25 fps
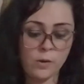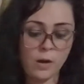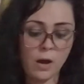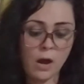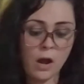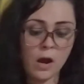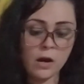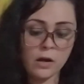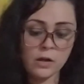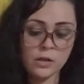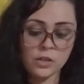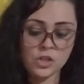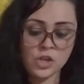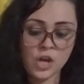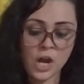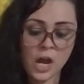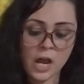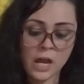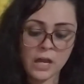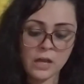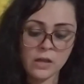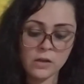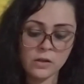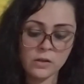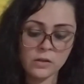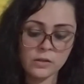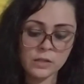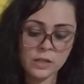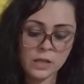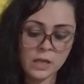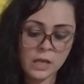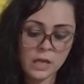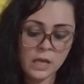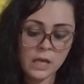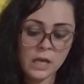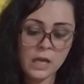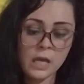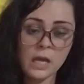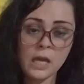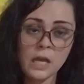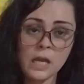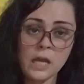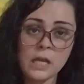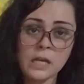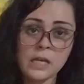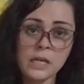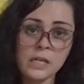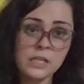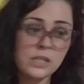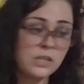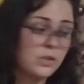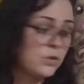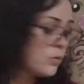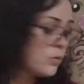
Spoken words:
our child, it needs to